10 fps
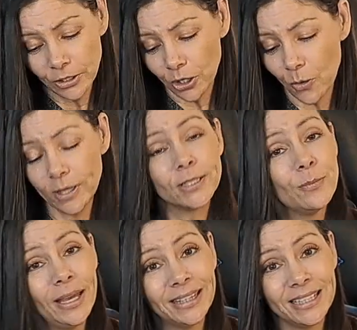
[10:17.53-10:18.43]
You're going
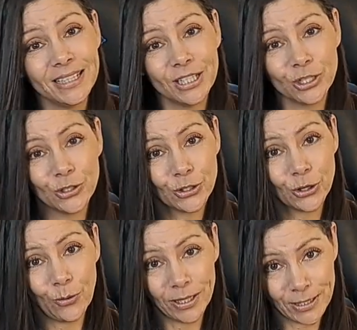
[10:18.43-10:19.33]
to make the decisions
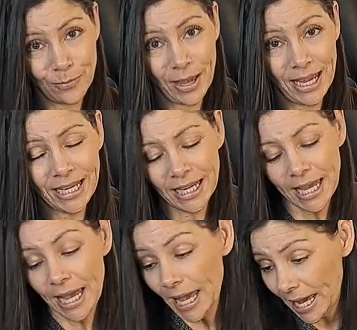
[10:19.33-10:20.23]
you're going to make.
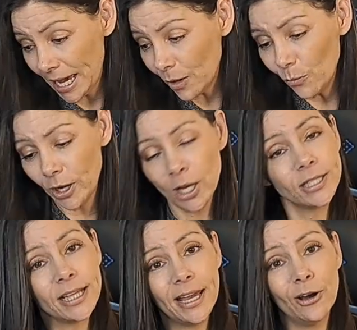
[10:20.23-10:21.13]
And when I
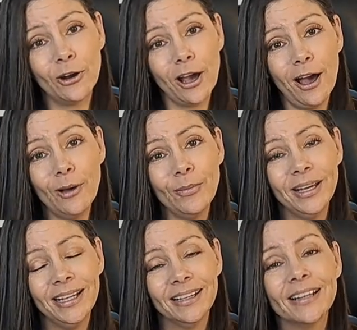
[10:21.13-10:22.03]
say outcome,
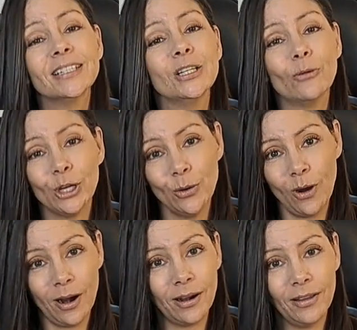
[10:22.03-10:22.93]
let's see where
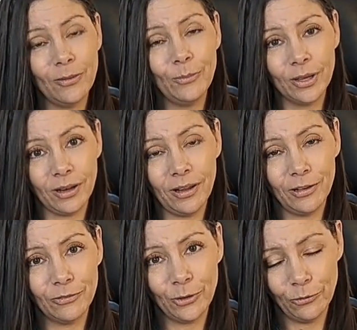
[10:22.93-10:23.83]
you are in the middle
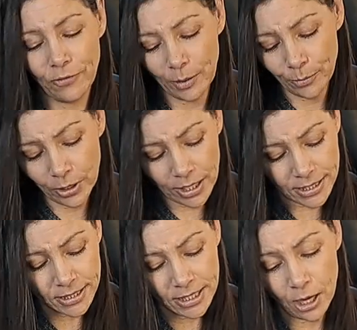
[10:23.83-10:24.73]
of November.
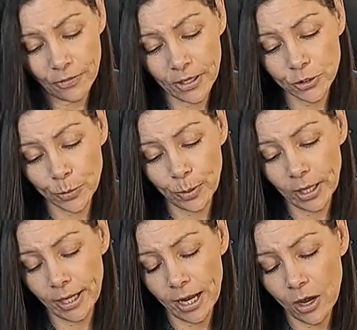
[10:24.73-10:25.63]
Let's see how things are
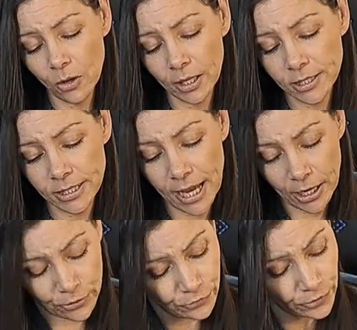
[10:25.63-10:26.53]
playing out. Let's see
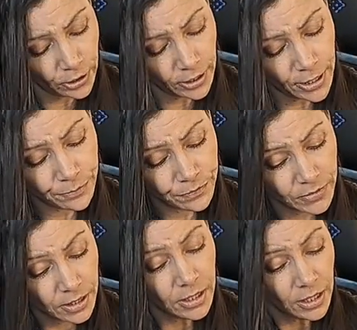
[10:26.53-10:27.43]
how you're feeling.
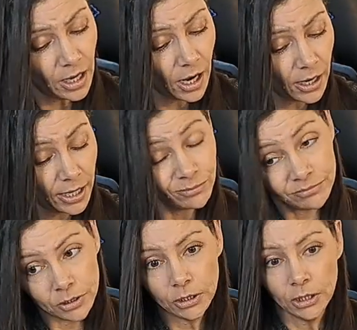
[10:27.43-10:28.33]
All
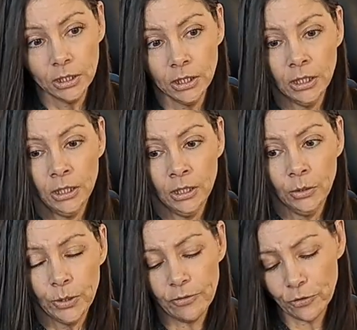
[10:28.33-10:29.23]
right.
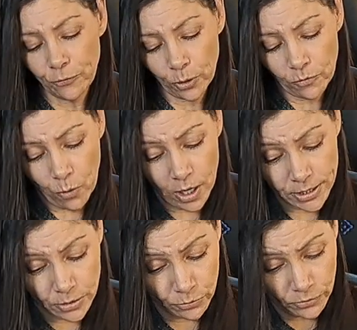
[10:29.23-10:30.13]
We have the Four of
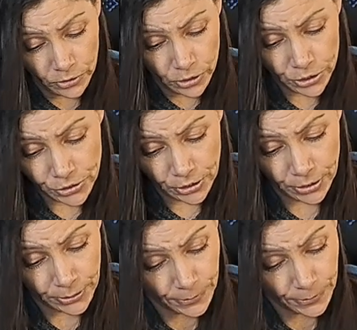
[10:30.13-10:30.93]
Wands in reverse.